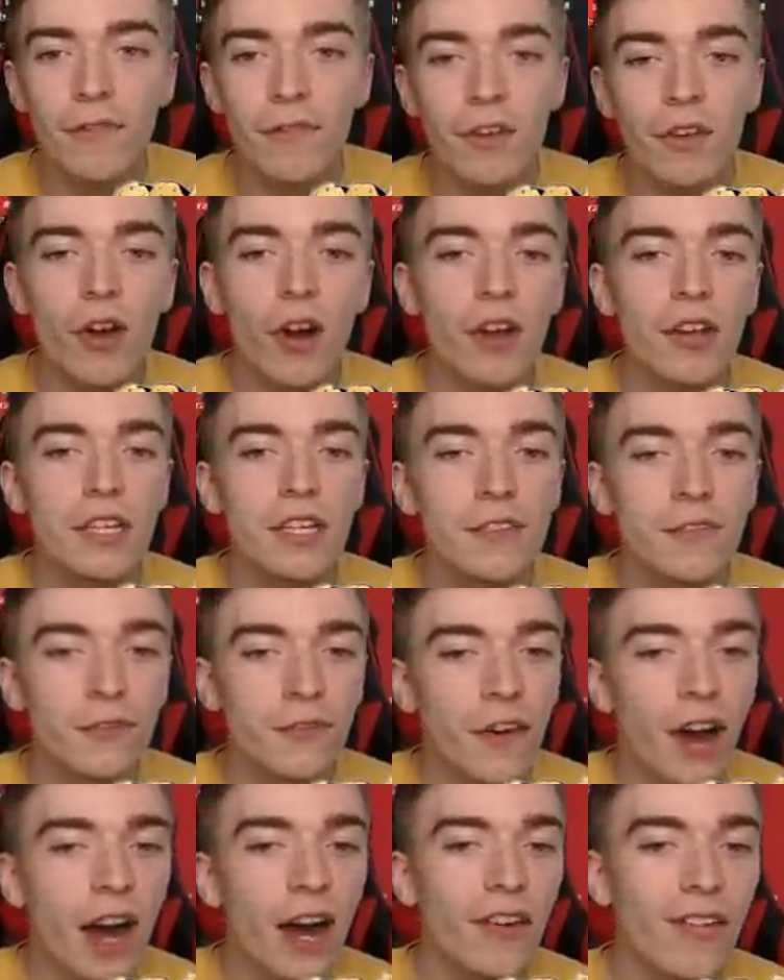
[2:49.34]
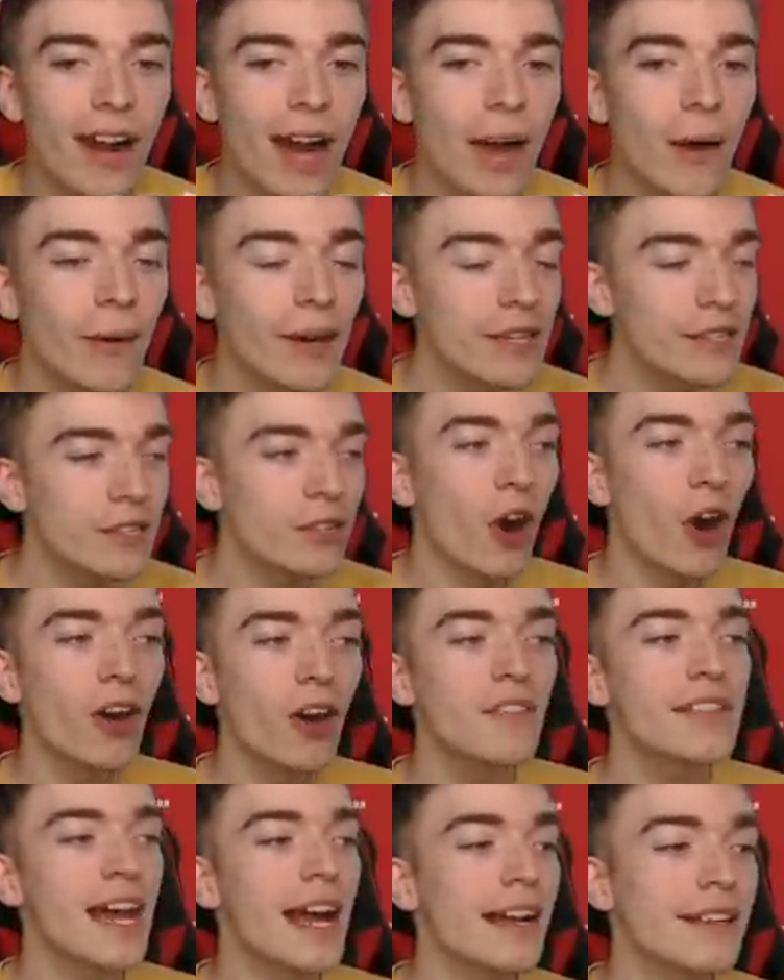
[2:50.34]
even gone as far out as
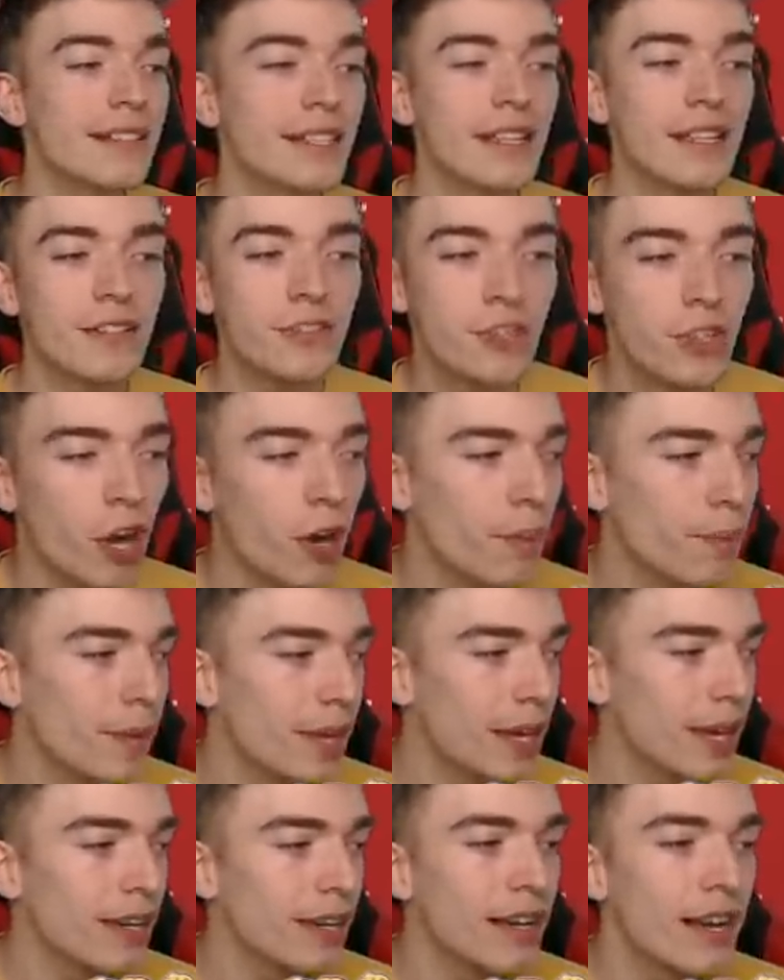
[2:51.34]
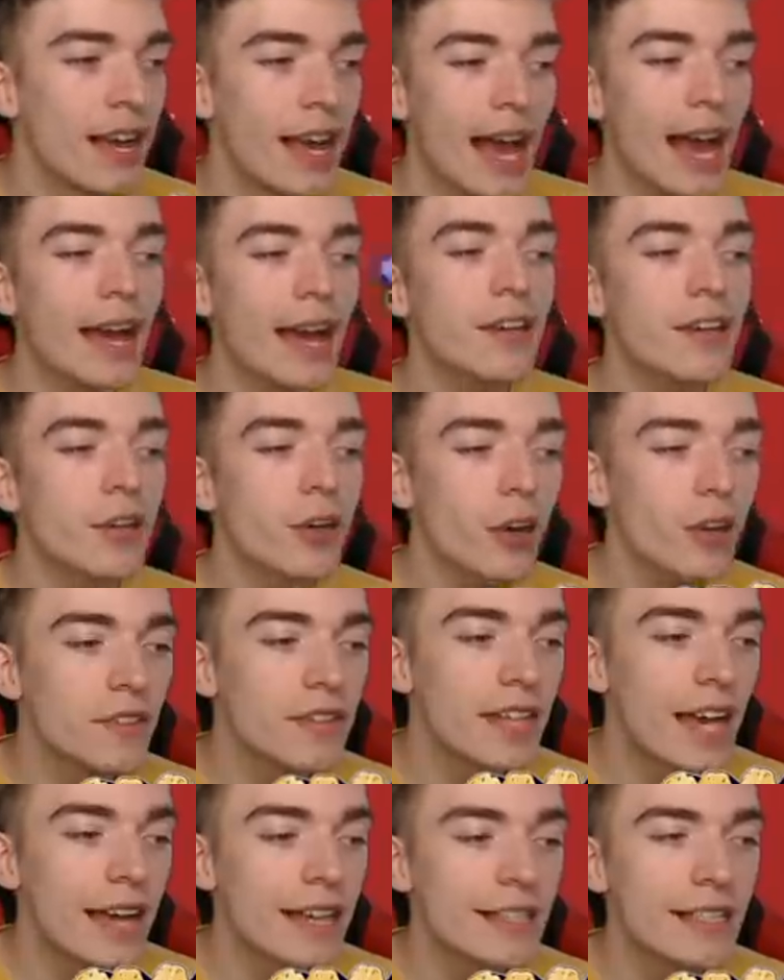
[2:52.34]
contacting Adopt Me and
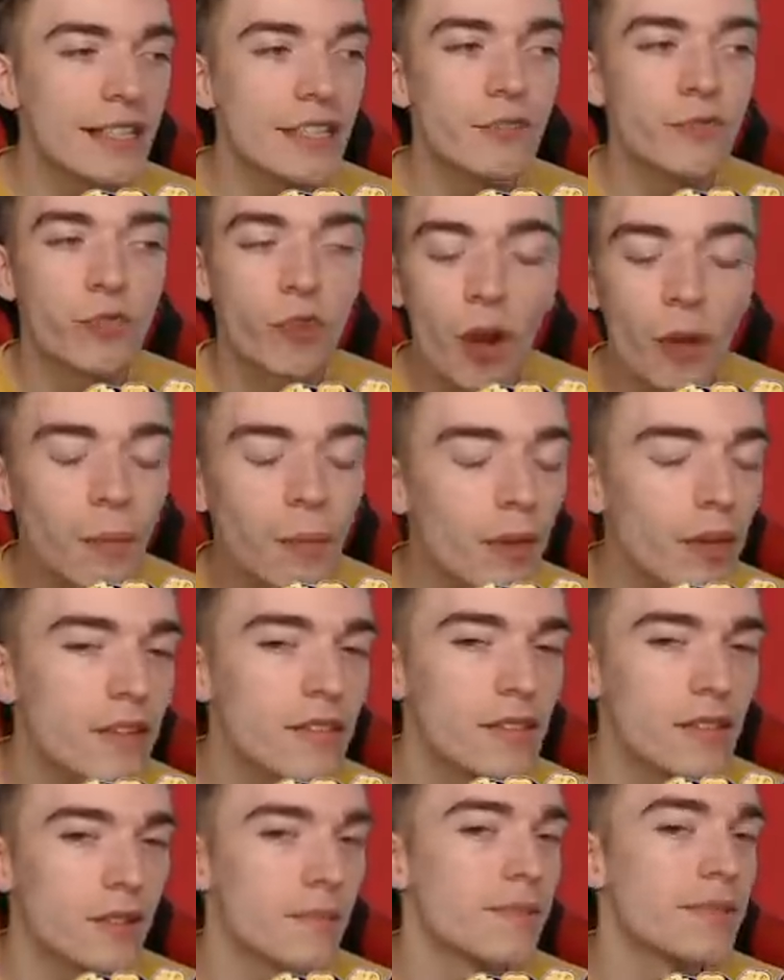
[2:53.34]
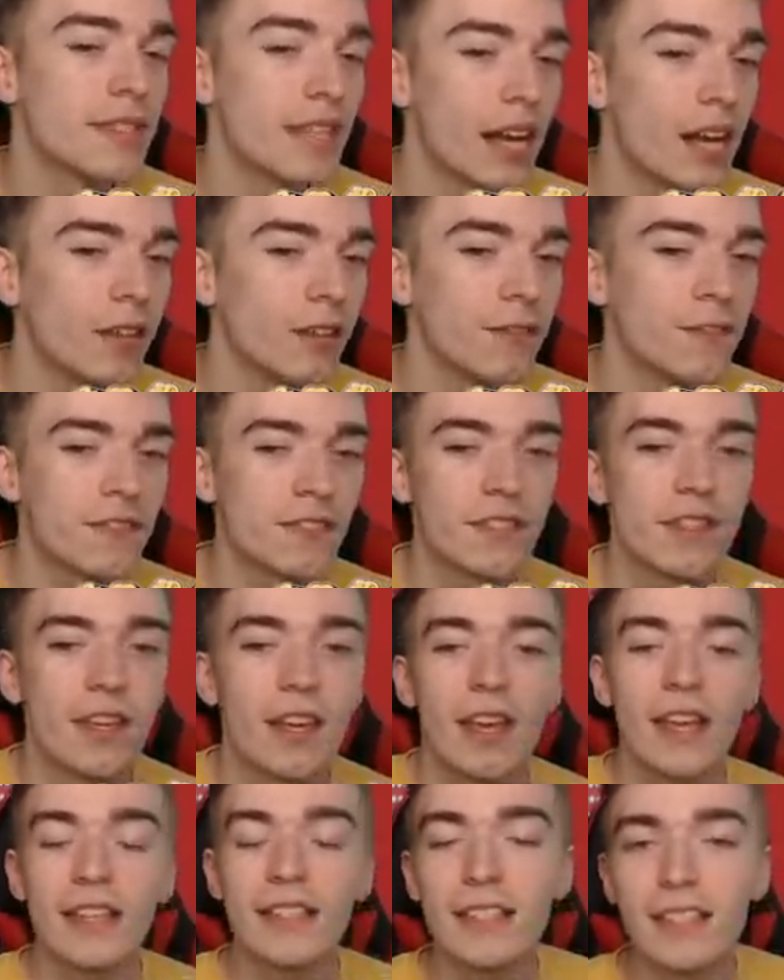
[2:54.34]
contacting Roblox themselves
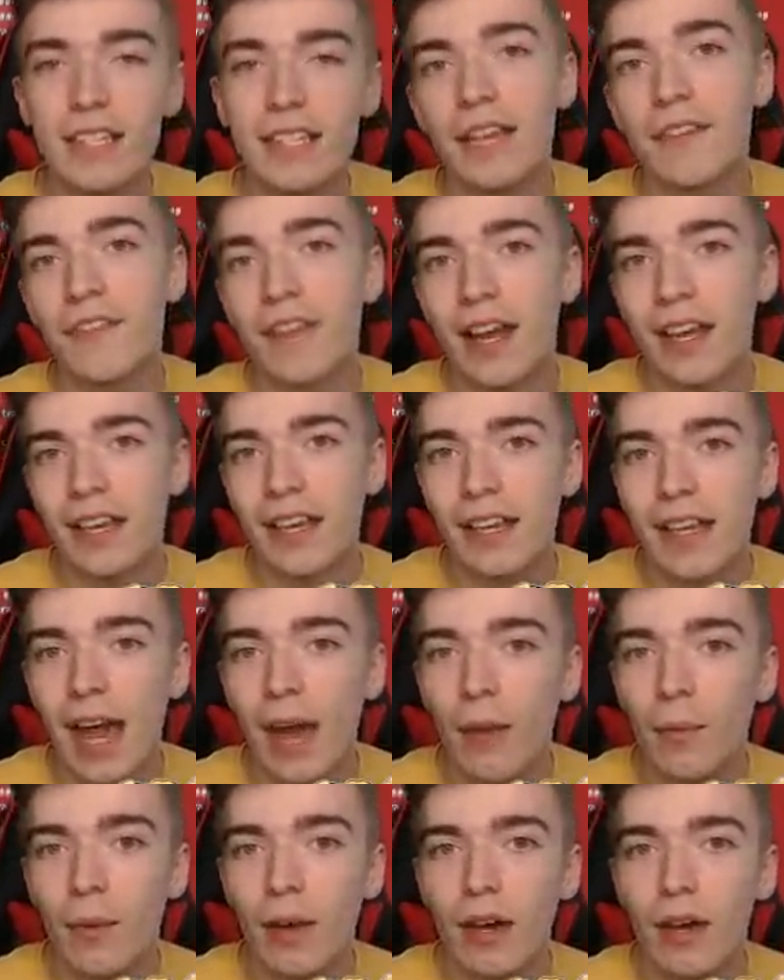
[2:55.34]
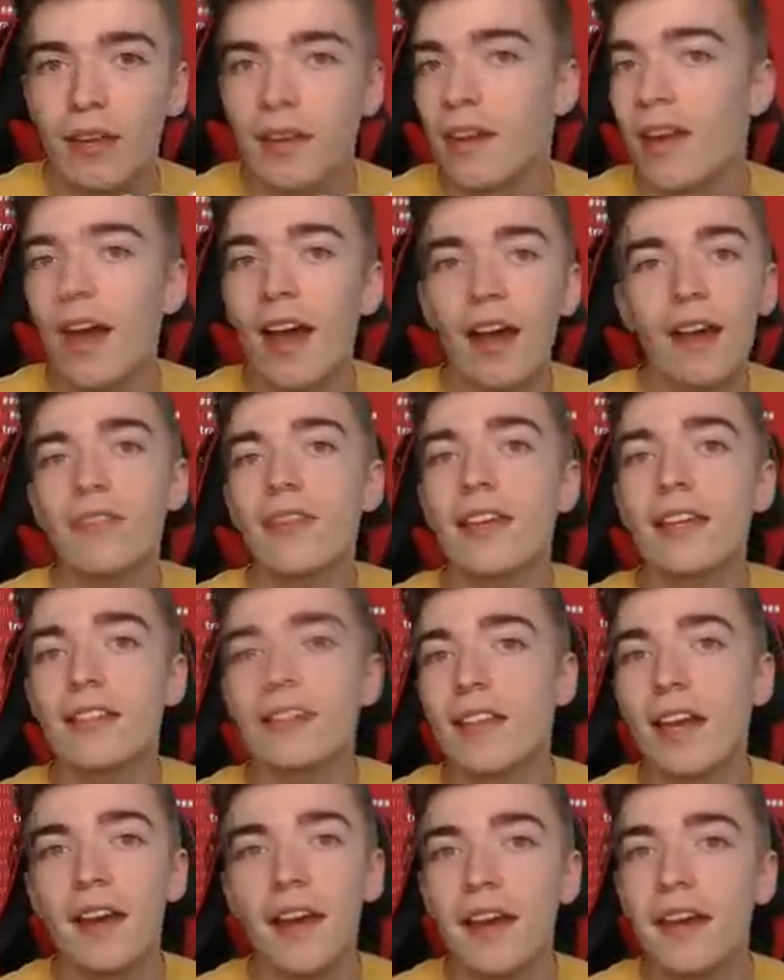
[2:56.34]
to see if I could get one, and they
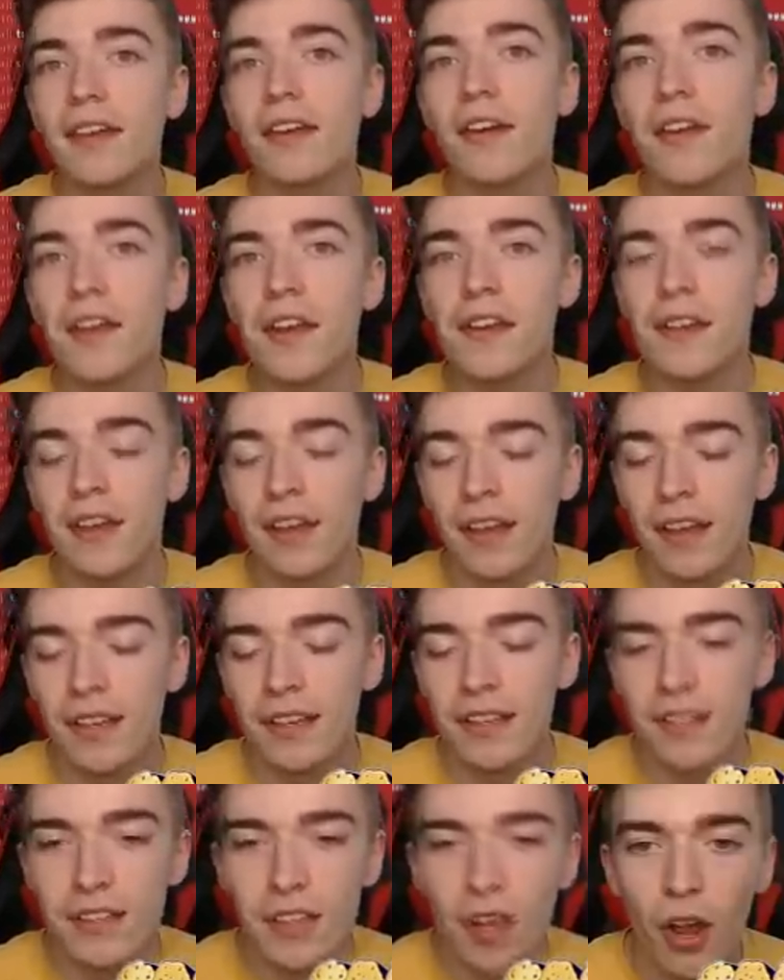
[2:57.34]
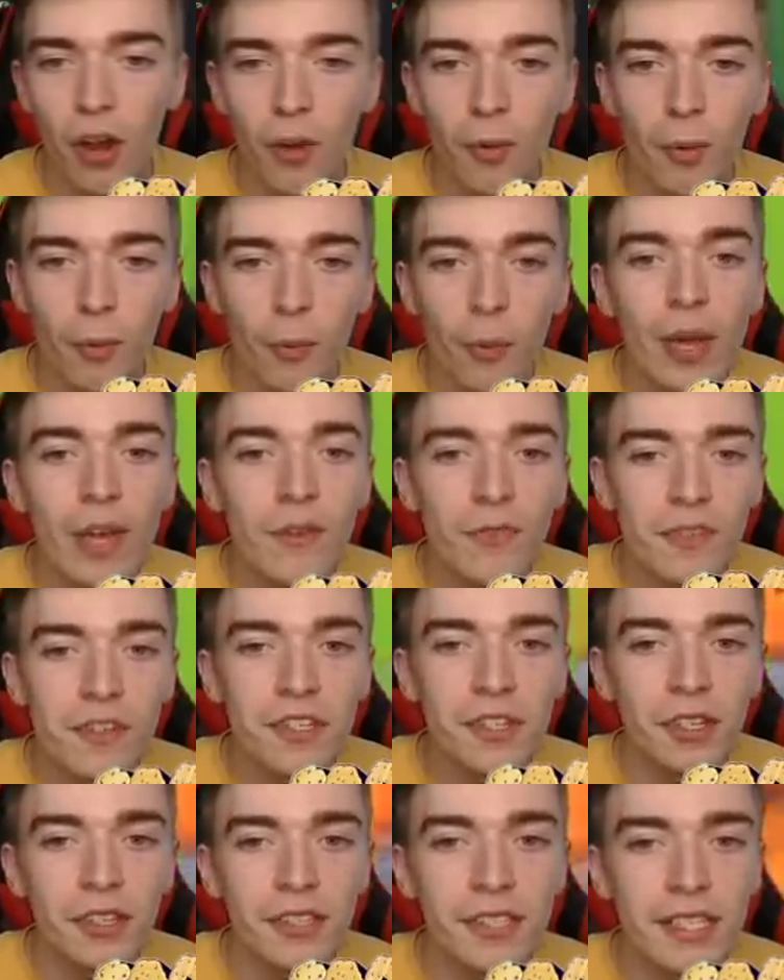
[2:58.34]
said I couldn't! So we have
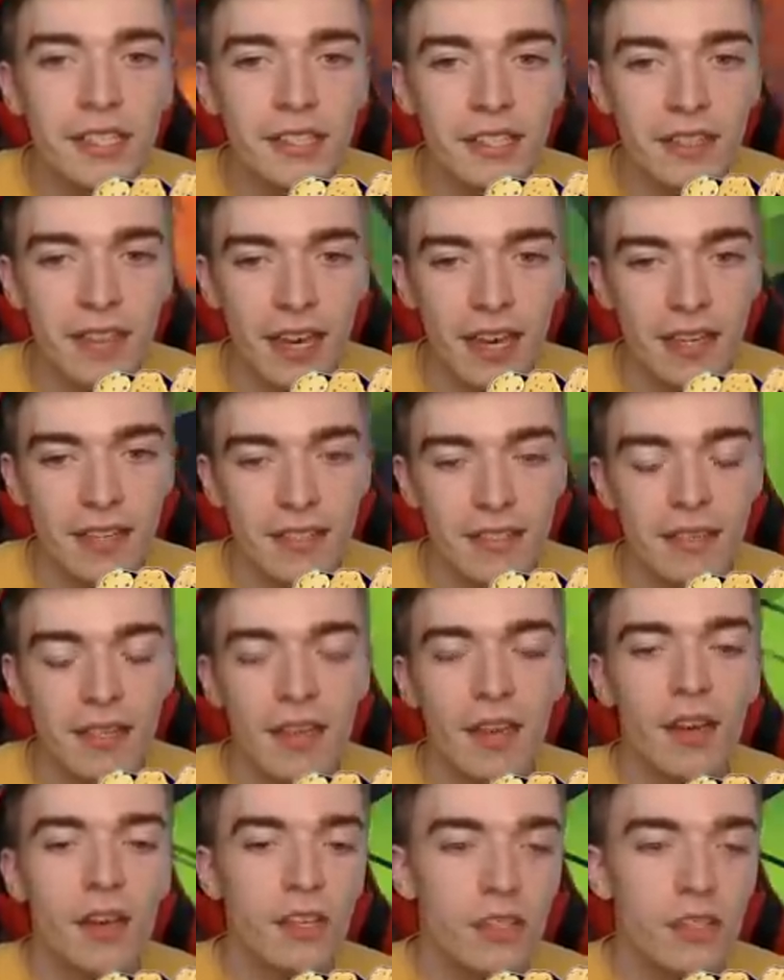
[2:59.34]
resorted to this.